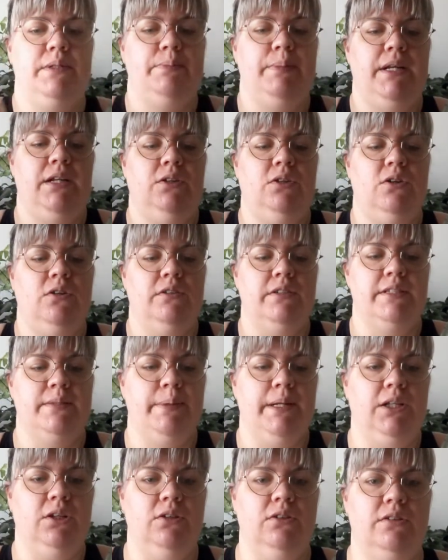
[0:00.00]
spin along,
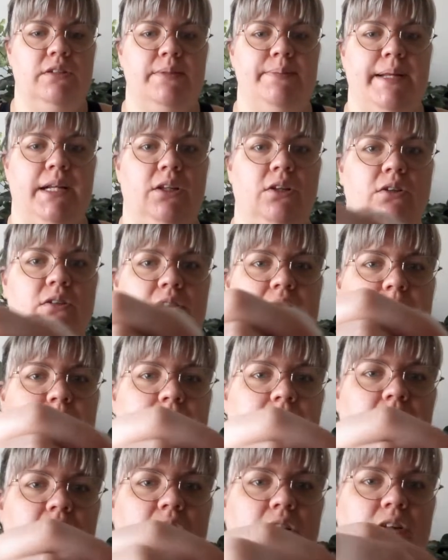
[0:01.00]

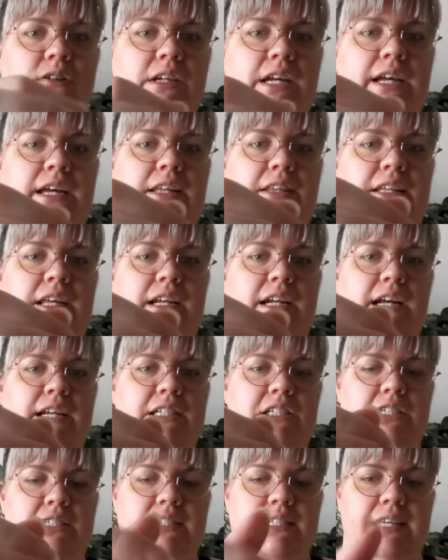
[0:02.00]
and then I
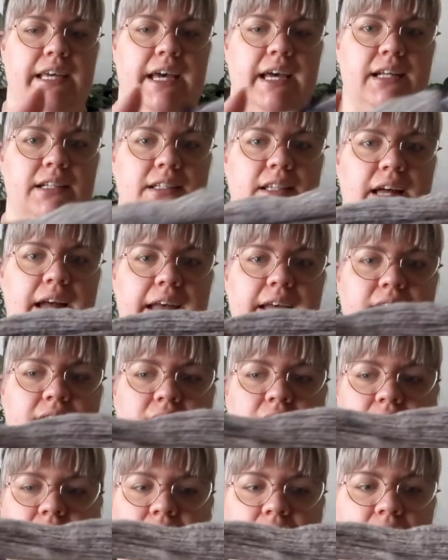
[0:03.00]
just get like
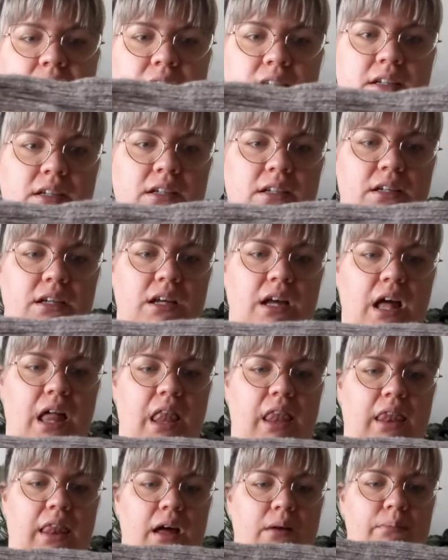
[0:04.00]
a
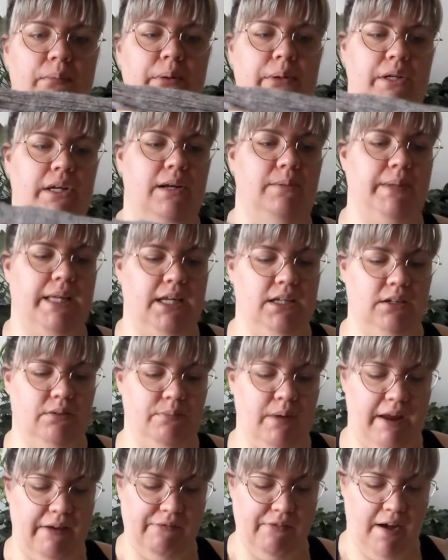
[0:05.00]
lump coming out in
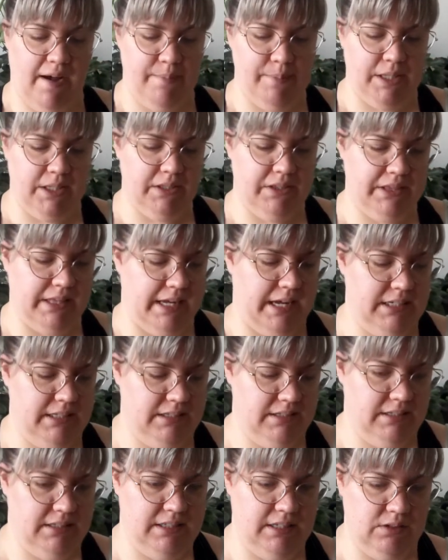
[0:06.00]
my fiber that
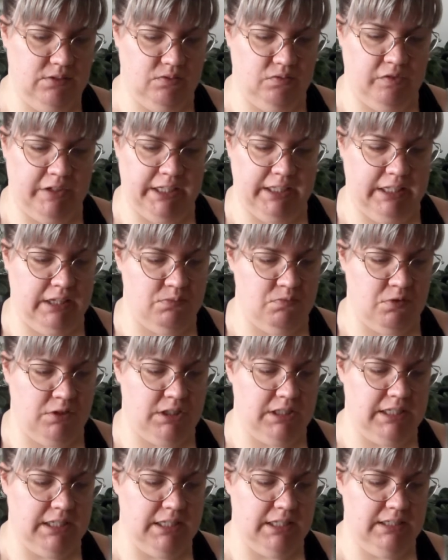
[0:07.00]
didn't really
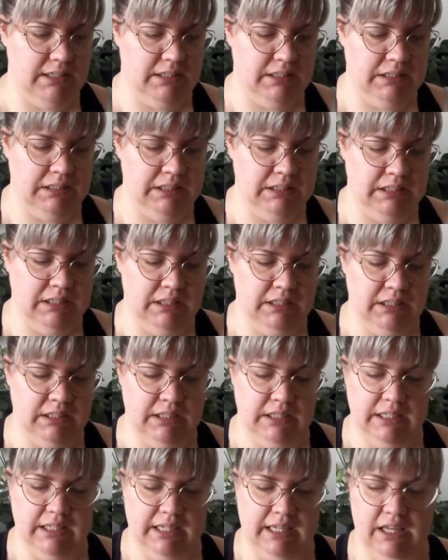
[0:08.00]
want to
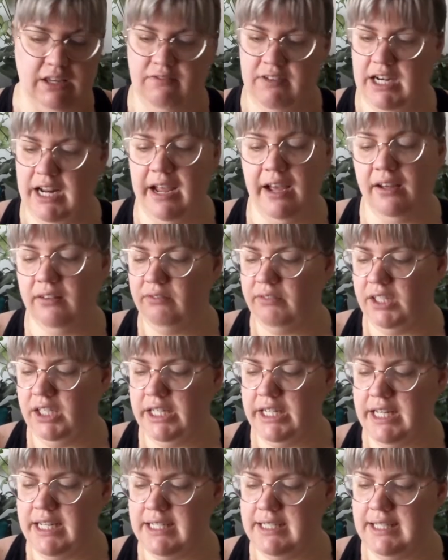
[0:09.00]
even out
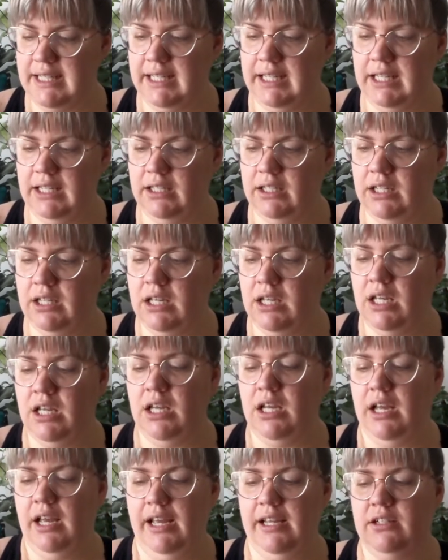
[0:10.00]
very easily.
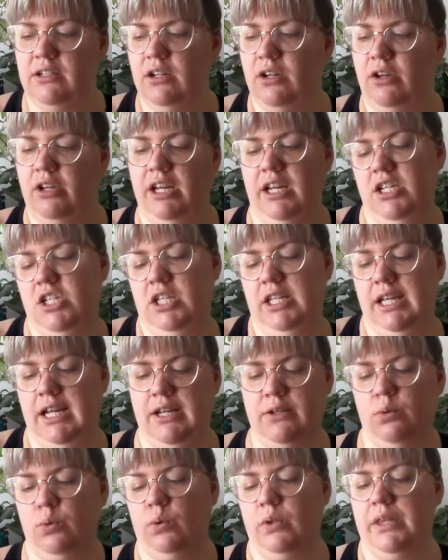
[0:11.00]
And initially I
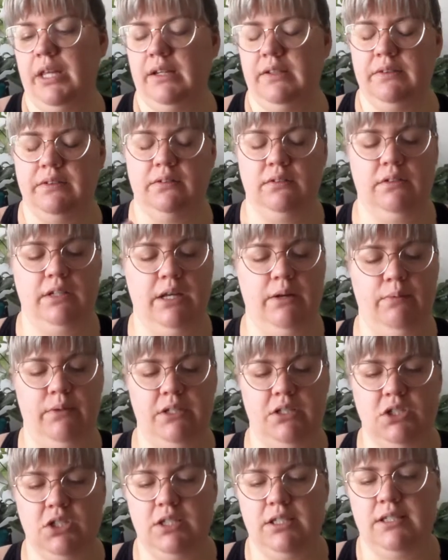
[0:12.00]
thought that it
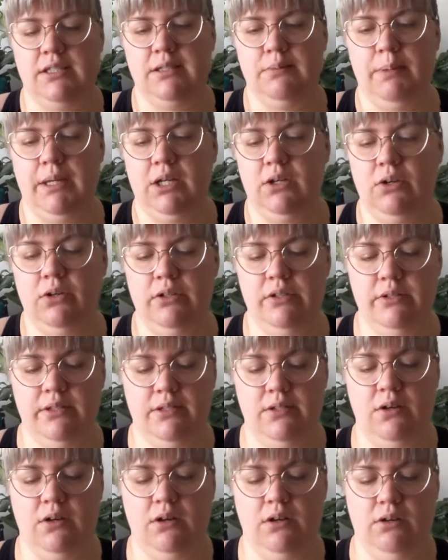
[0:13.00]
was just
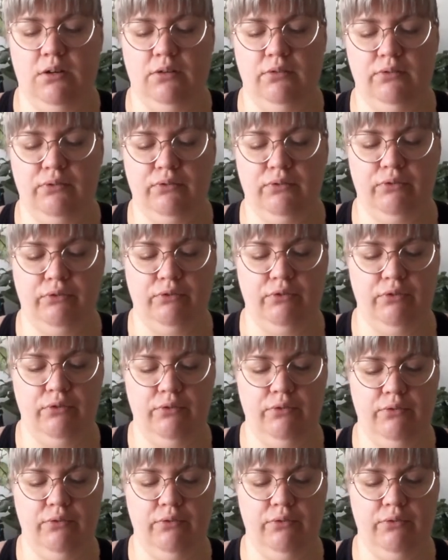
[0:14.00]
because of